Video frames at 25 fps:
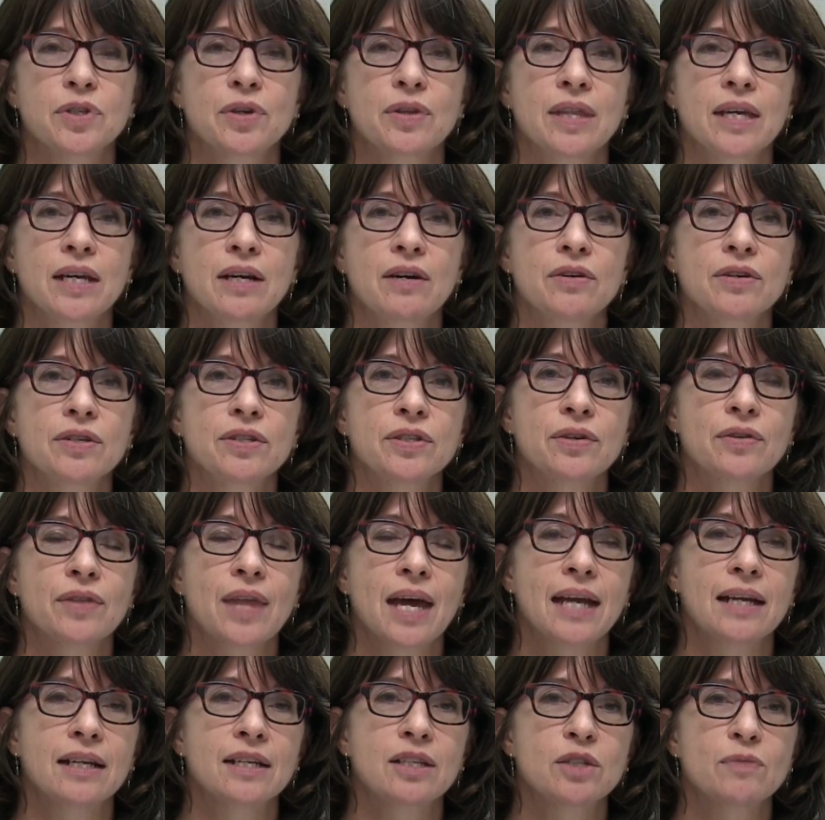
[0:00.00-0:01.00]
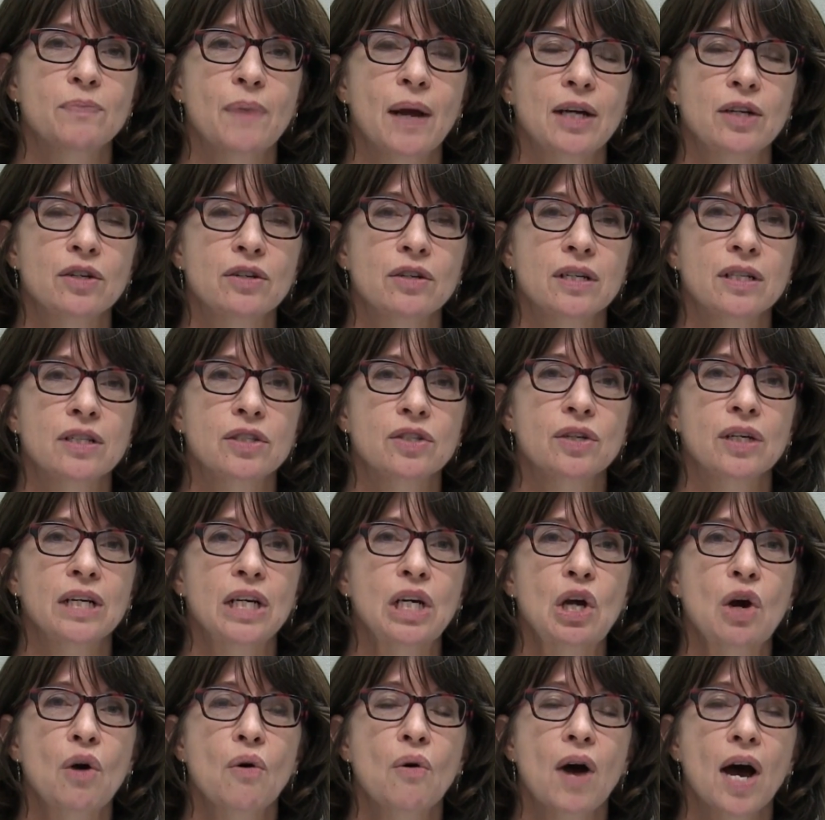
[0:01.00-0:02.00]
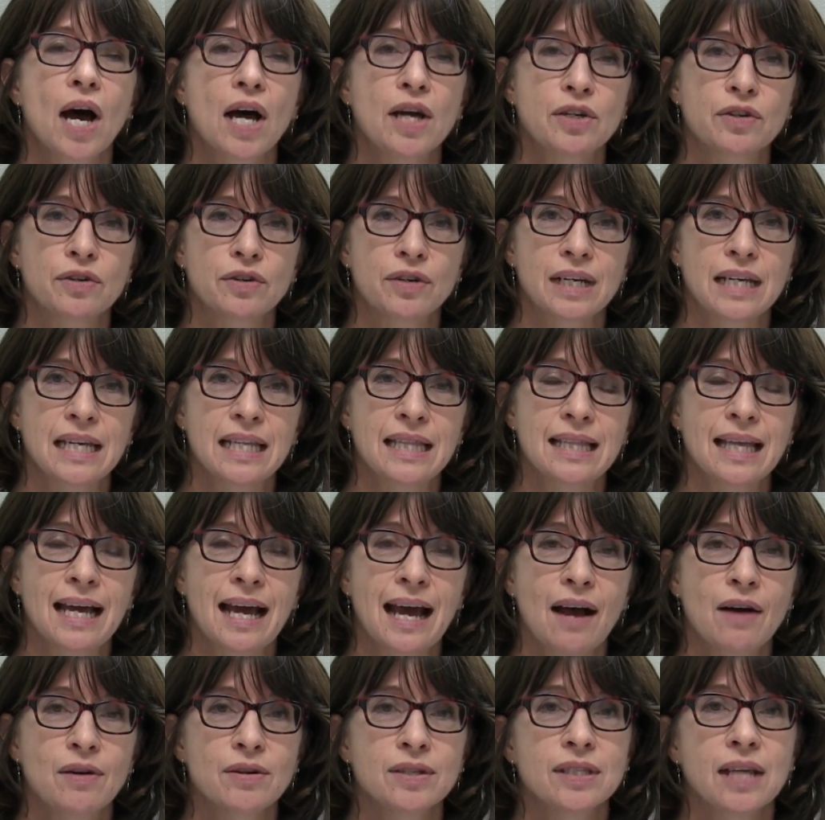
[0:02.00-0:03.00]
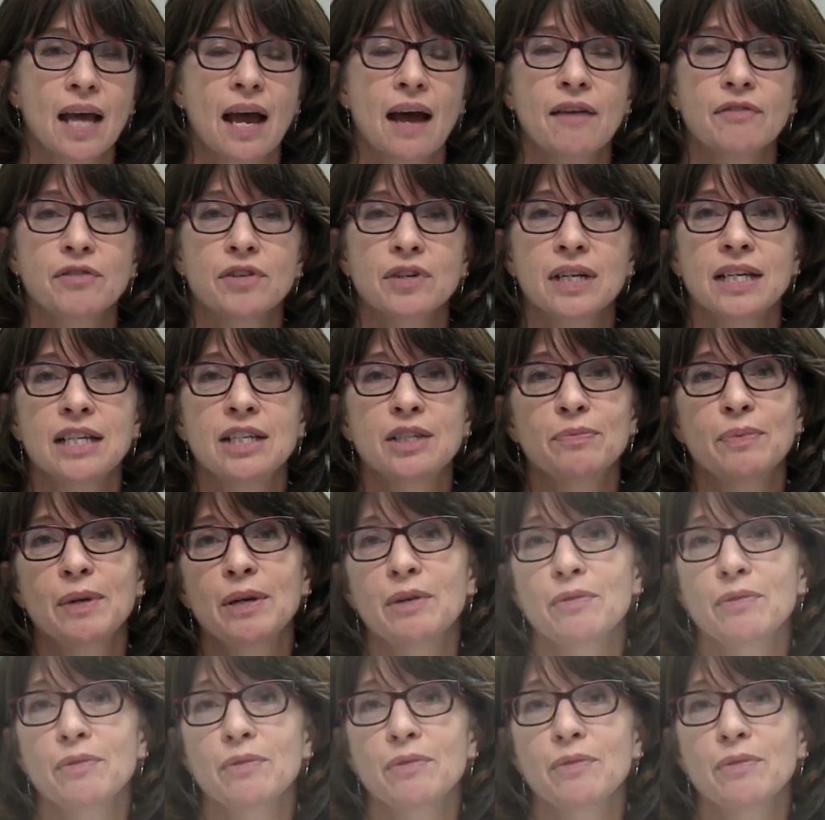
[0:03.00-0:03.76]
then also that inspector is going to go underneath the house after he's been